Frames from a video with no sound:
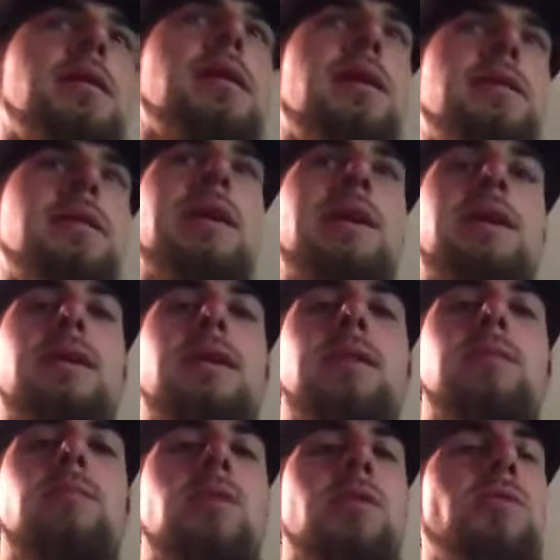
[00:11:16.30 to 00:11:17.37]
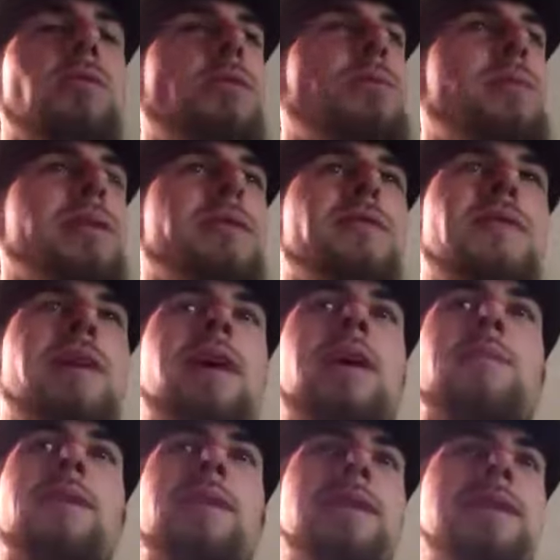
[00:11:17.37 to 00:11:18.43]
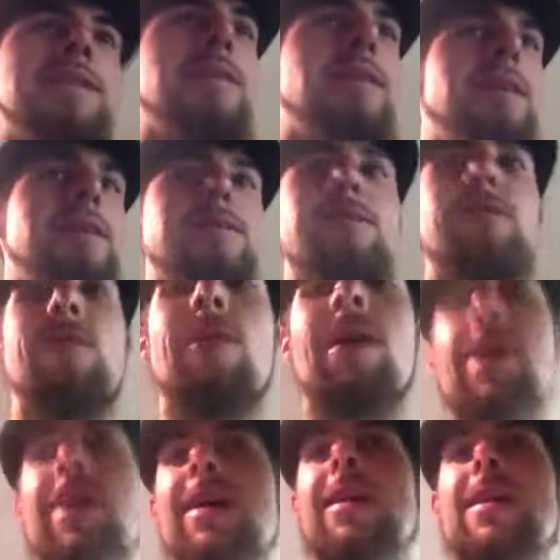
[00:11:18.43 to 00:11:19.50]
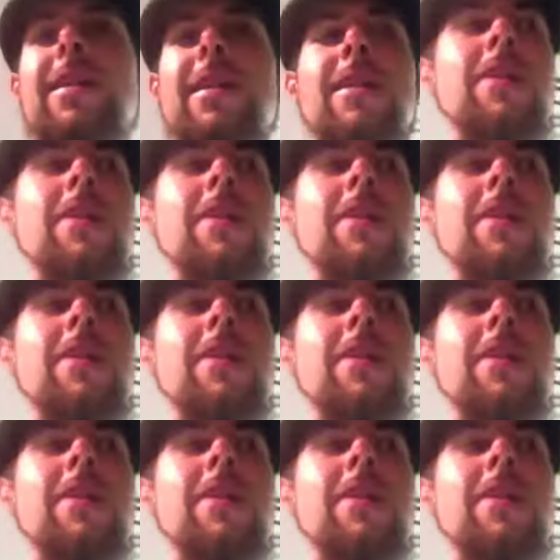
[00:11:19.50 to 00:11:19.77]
in the end, but it won't be a famine, it says, of rain